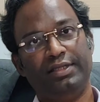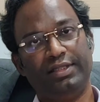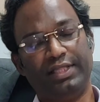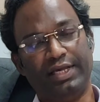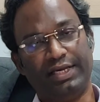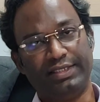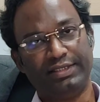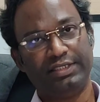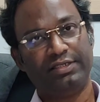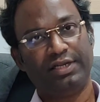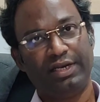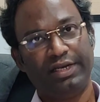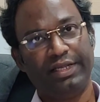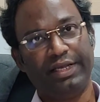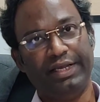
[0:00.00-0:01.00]
the
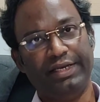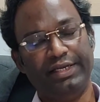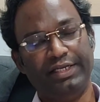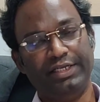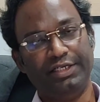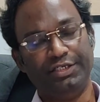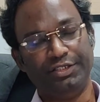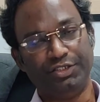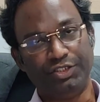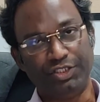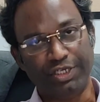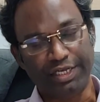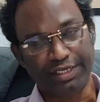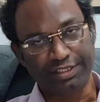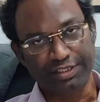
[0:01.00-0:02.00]
acetaldehyde, it is
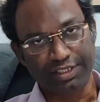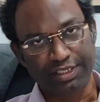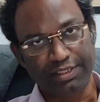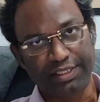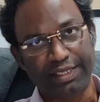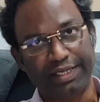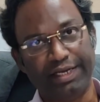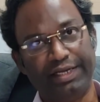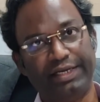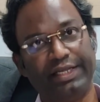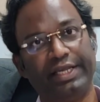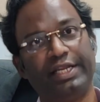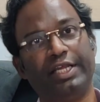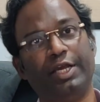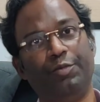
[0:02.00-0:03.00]
changing the
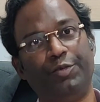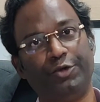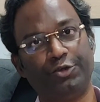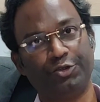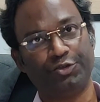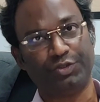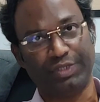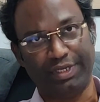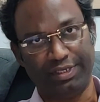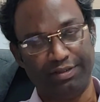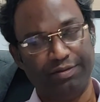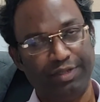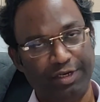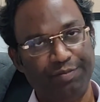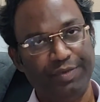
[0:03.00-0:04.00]
entire
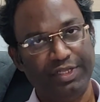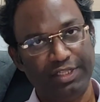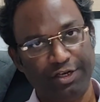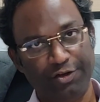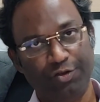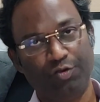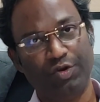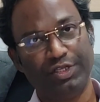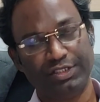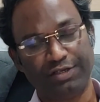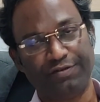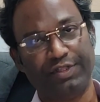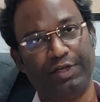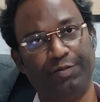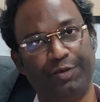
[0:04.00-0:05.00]
hepatocyte, that means the nucleus
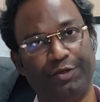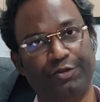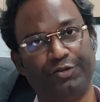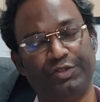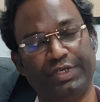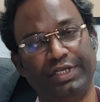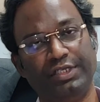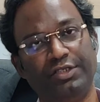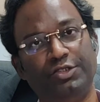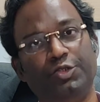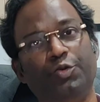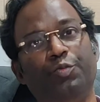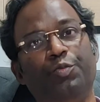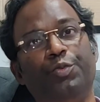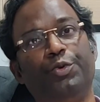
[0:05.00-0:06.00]
of the hepatocyte,
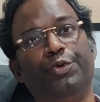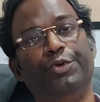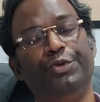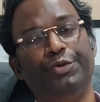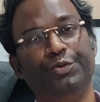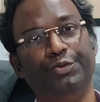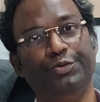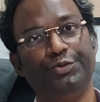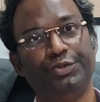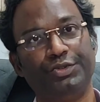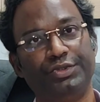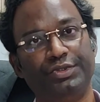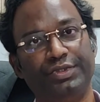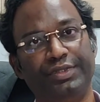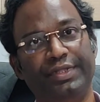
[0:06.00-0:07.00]
to
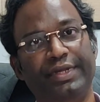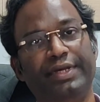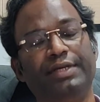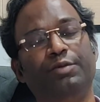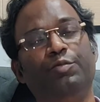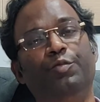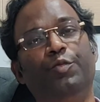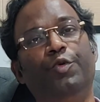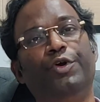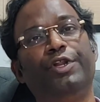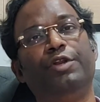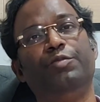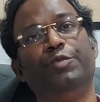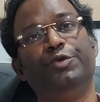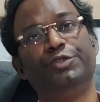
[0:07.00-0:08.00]
produce the more
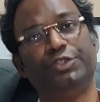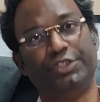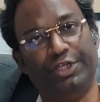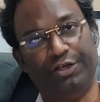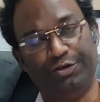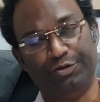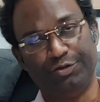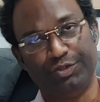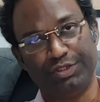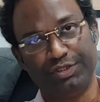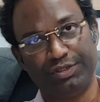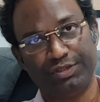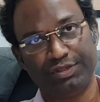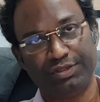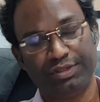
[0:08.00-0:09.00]
and more
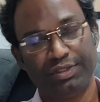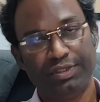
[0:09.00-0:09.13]
steatosis.